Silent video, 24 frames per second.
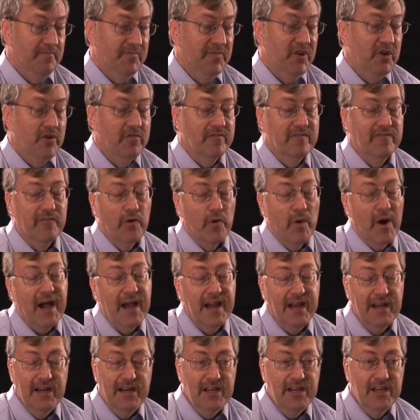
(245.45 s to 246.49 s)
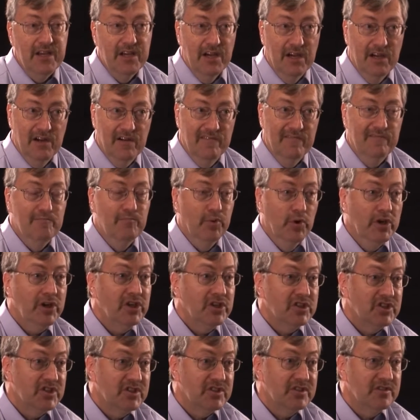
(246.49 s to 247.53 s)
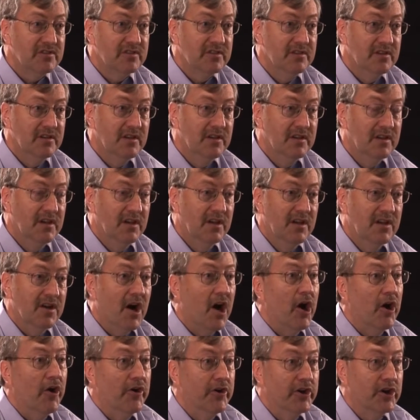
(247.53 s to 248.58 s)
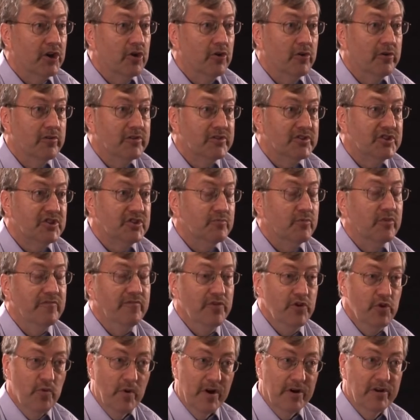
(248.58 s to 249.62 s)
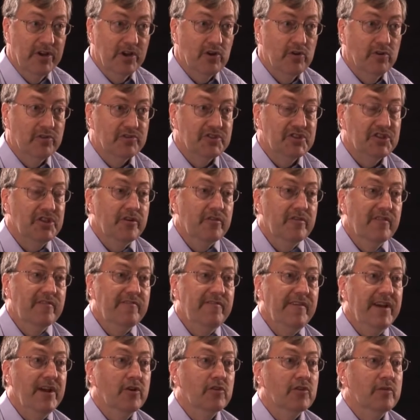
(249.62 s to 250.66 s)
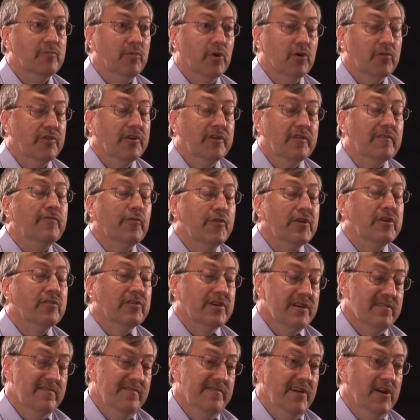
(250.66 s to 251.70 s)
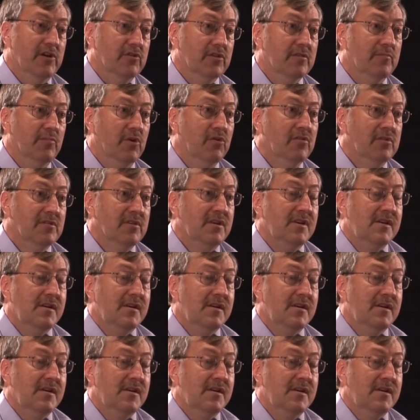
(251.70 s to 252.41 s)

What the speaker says: There are a variety of books, articles, review articles that are available, that are freely available,